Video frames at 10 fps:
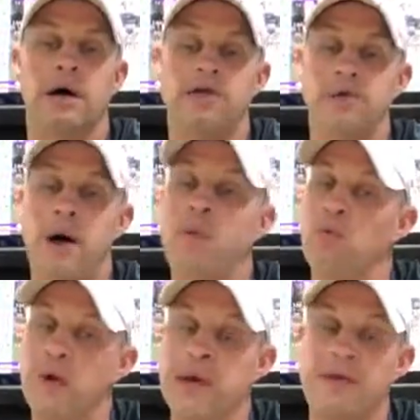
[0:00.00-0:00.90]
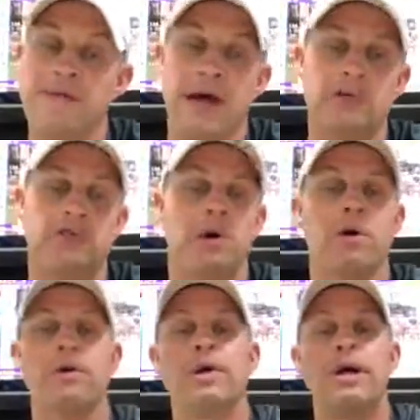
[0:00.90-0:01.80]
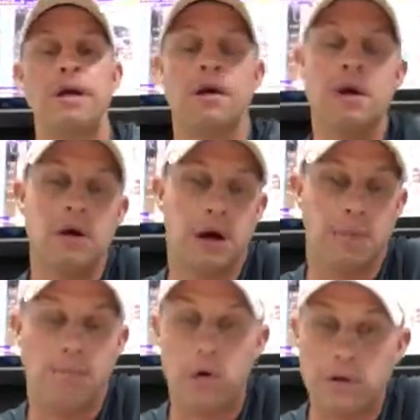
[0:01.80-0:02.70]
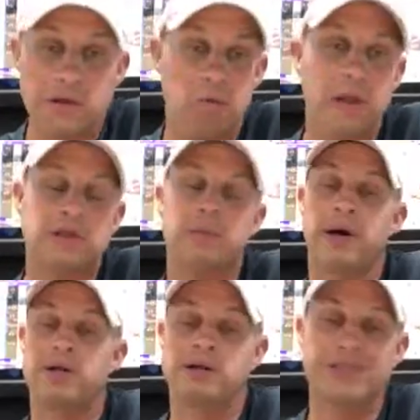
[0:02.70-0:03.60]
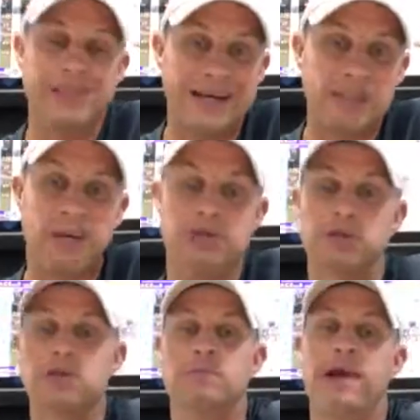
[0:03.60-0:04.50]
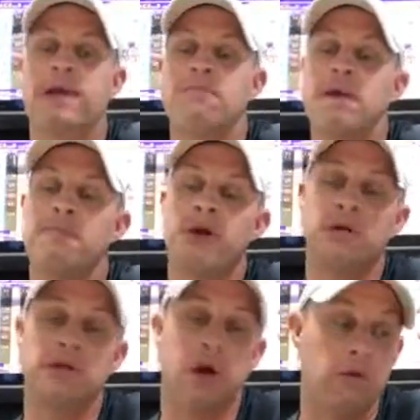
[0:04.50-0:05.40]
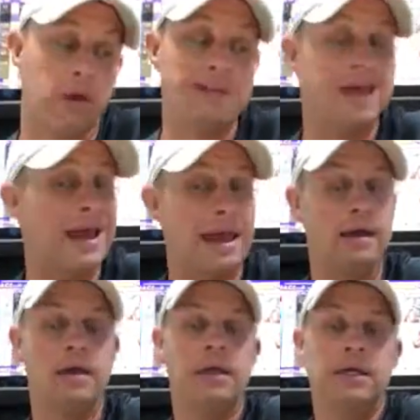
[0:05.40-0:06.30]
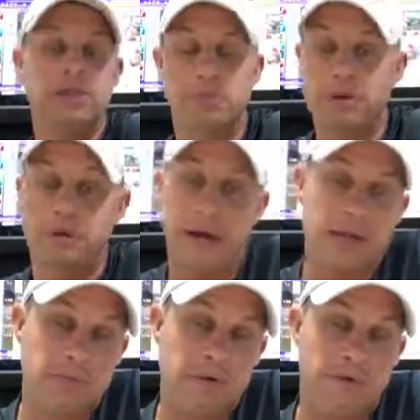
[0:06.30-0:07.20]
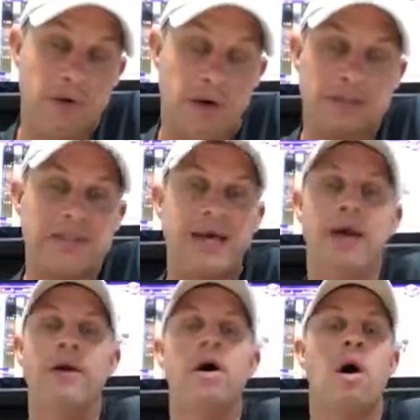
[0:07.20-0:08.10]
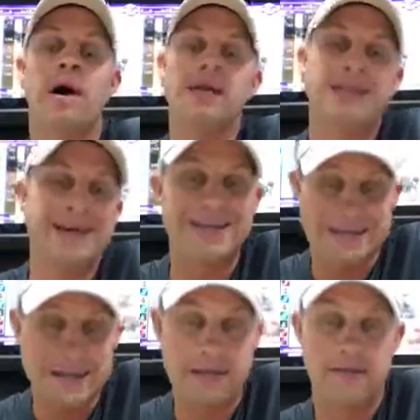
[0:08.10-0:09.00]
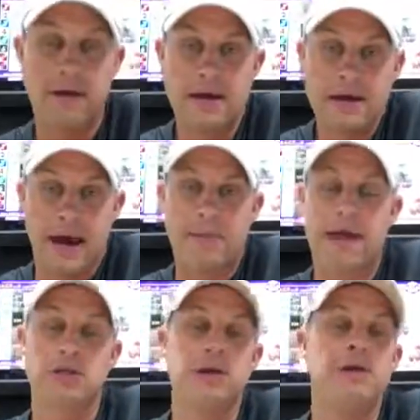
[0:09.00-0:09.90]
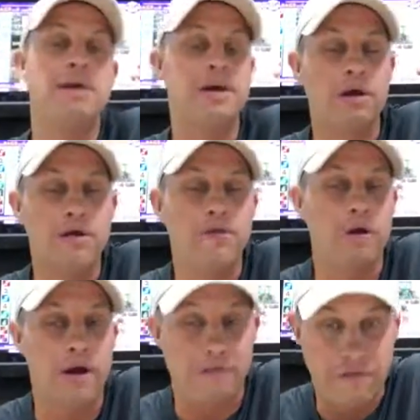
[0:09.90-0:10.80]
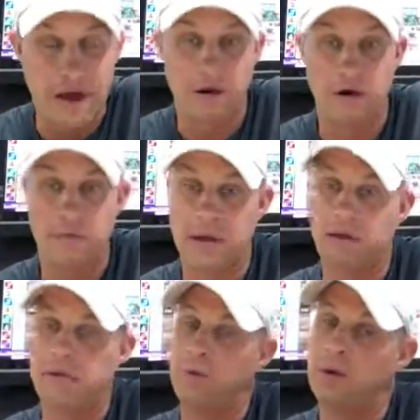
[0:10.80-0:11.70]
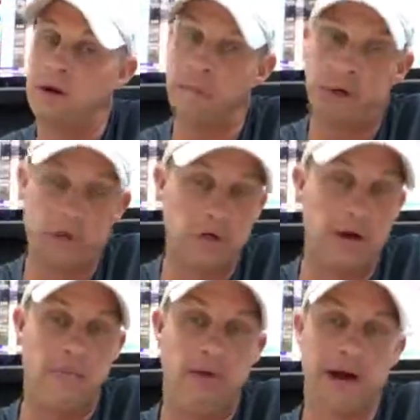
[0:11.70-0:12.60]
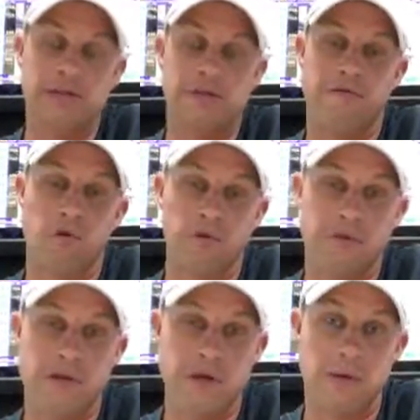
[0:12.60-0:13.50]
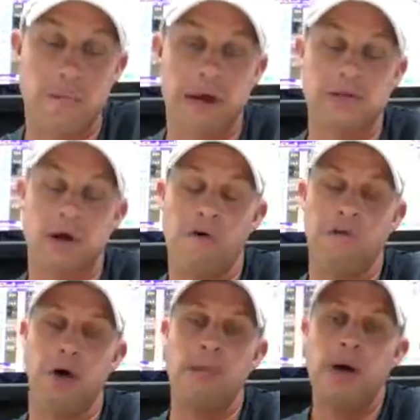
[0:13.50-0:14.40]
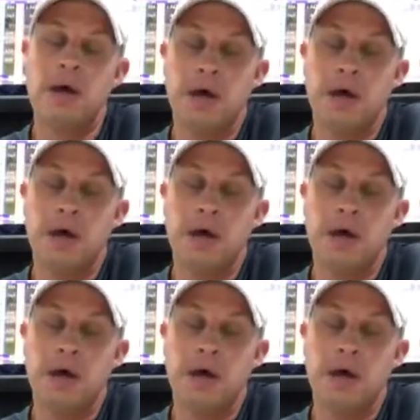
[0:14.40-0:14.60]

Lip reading: throughout the week. They've got some all-you-can-eat boneless wing specials, steak specials, spaghetti and meatballs, and all the rest. And special announcement for you on Saturday, August 18th, I'm actually going to be here for an event. You're going to be able to win a bunch of great prizes, a foursome to Timberbanks Golf Club,